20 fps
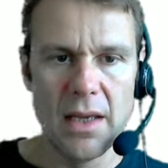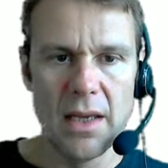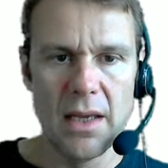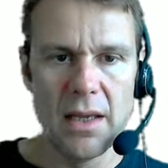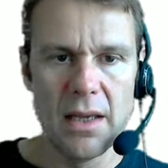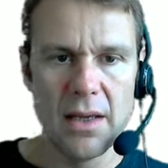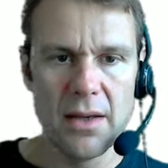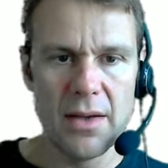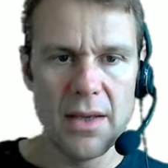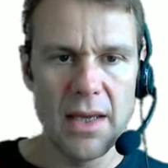
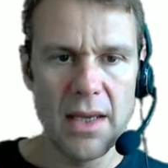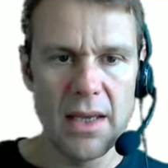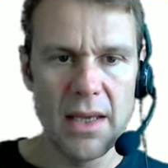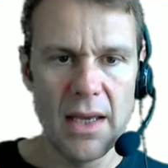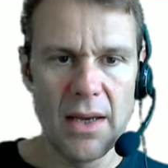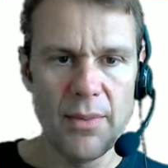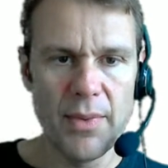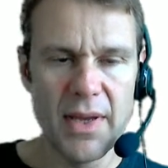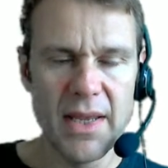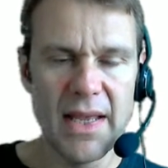Okay,
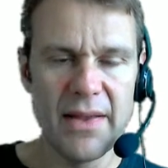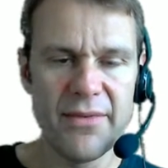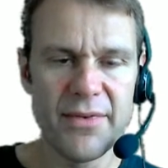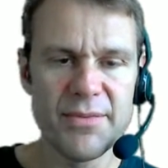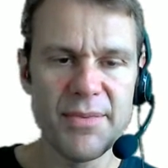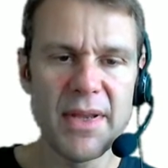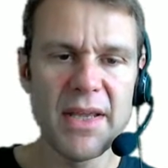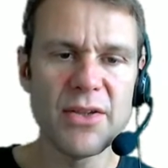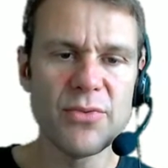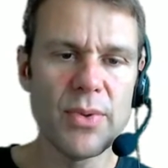and we can have
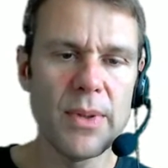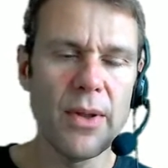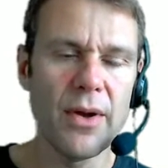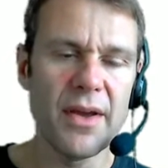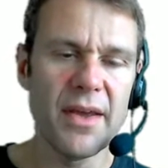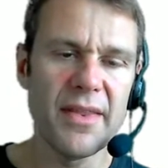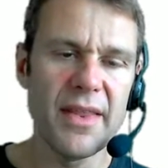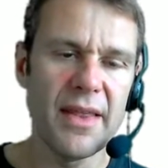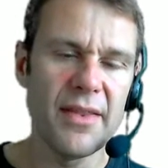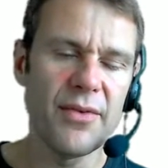as many as we
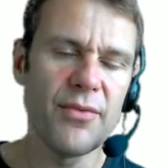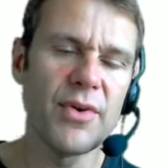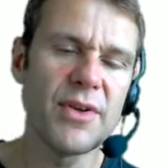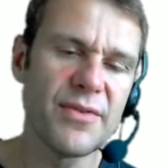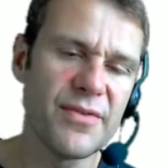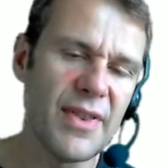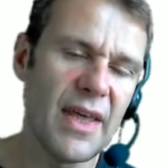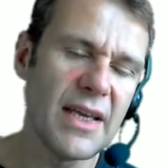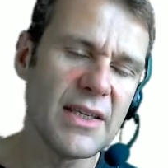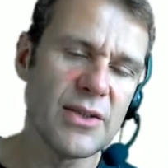like of them. And the
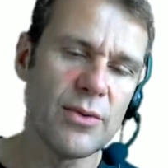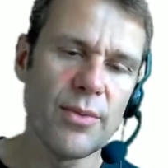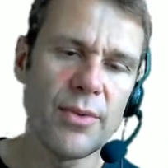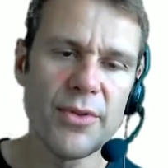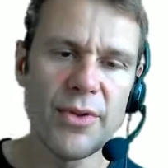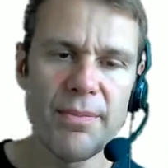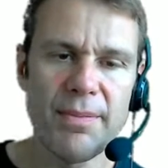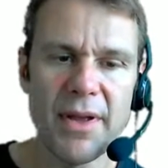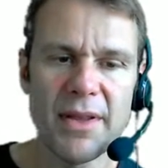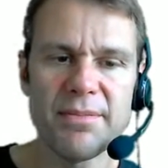reason for that is I
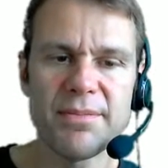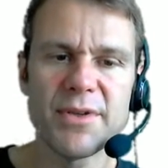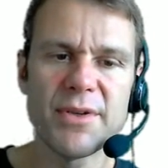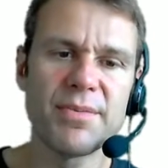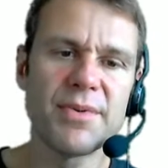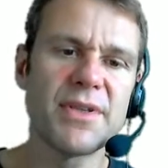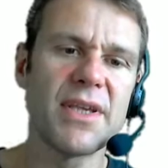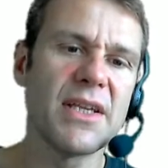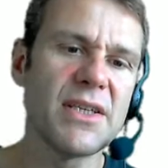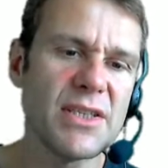want the button to
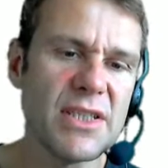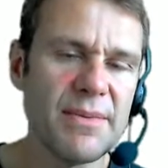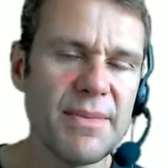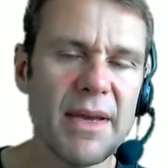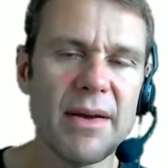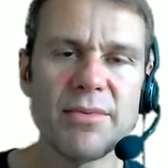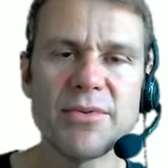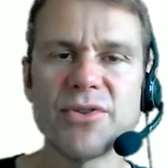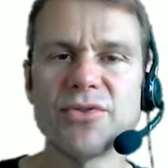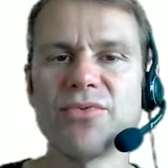potentially be
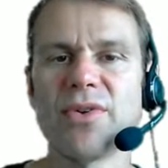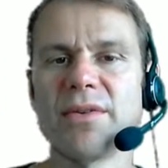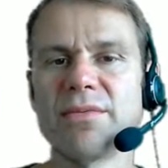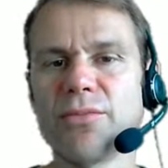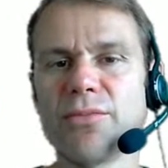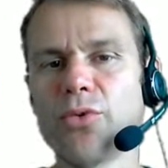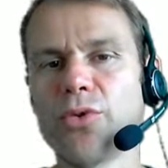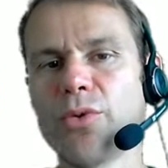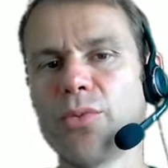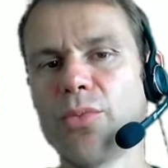able to run
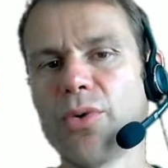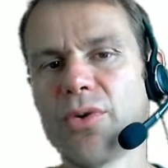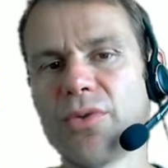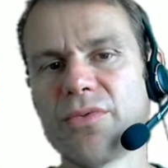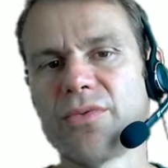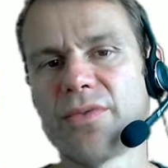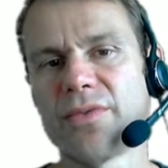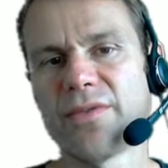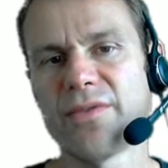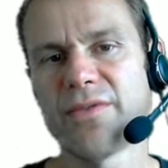more than one
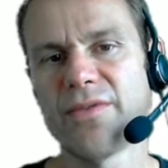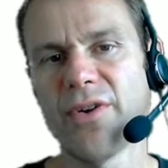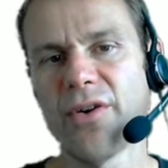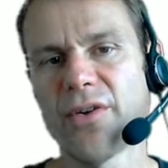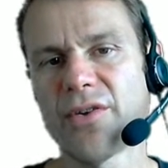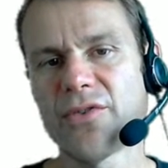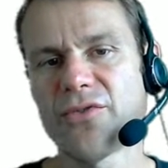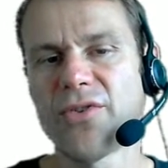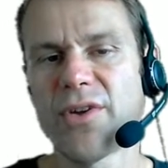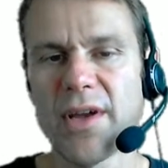
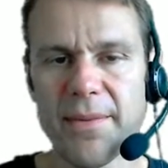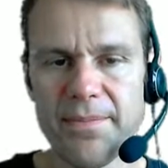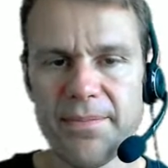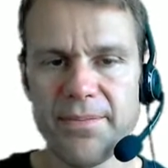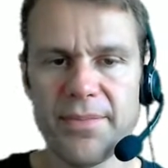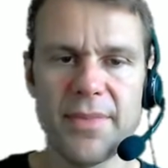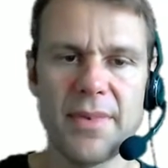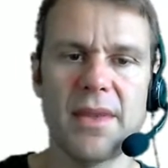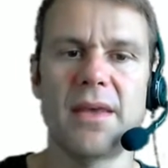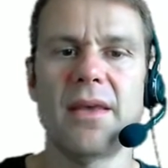firing trigger.
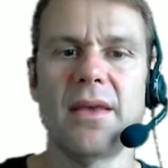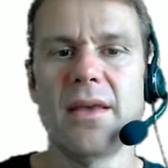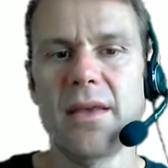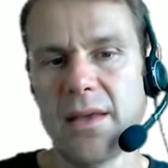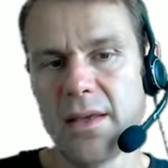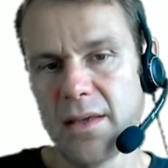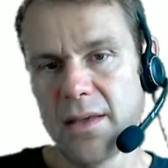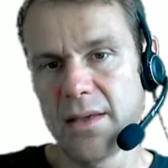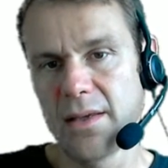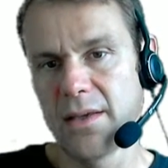
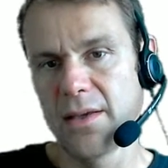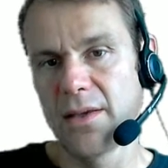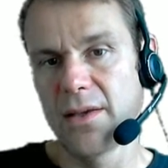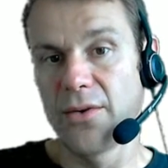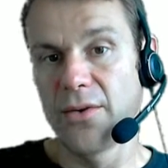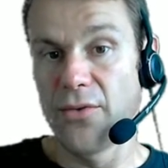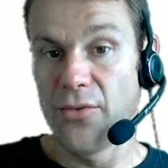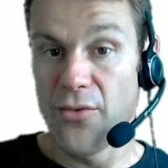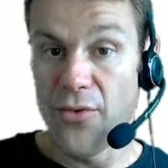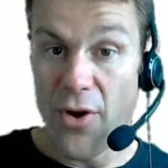
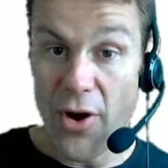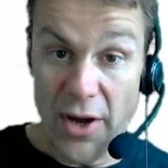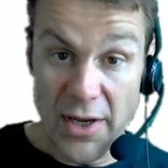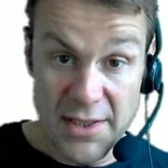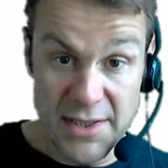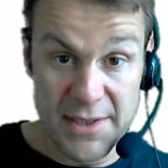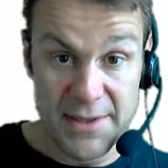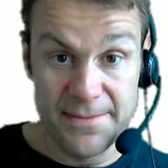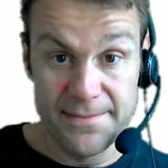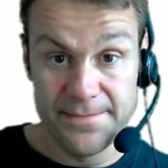
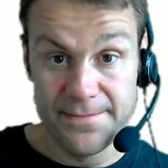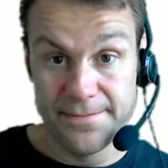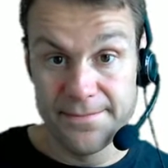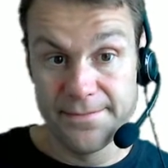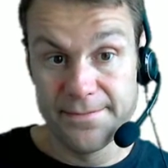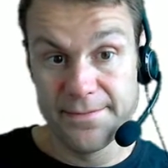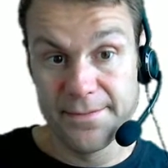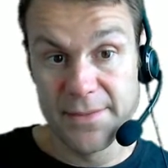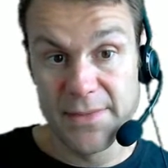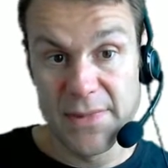Right.
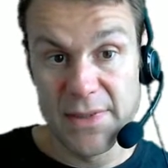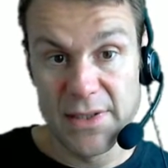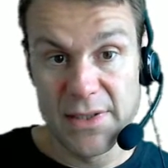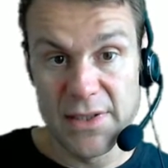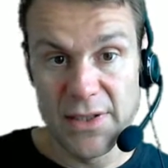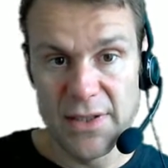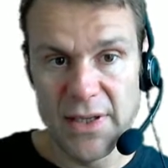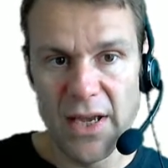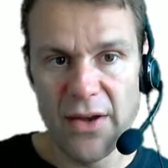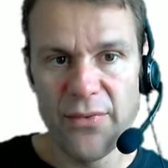
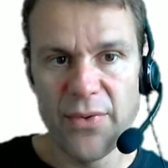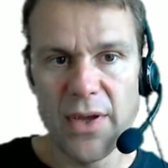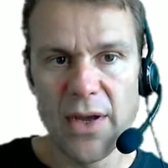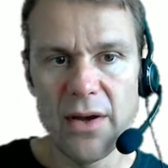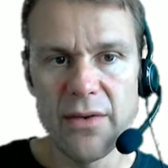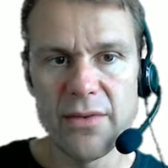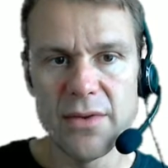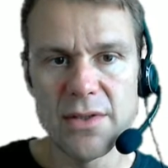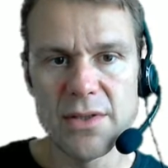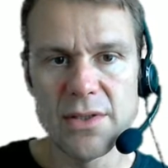So now if we
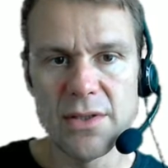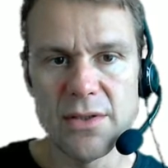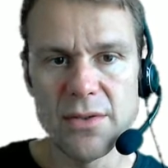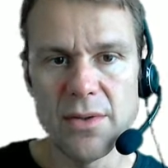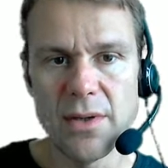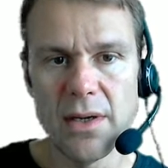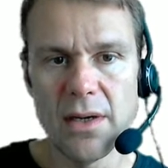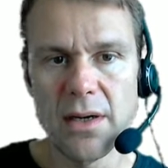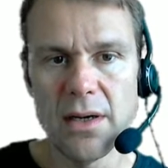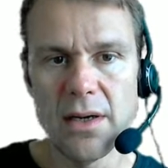go over
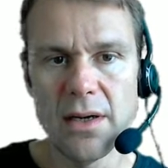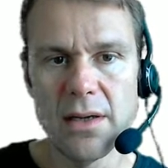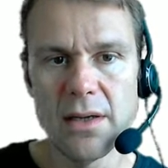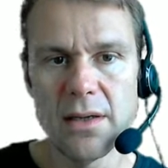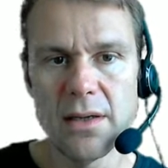to our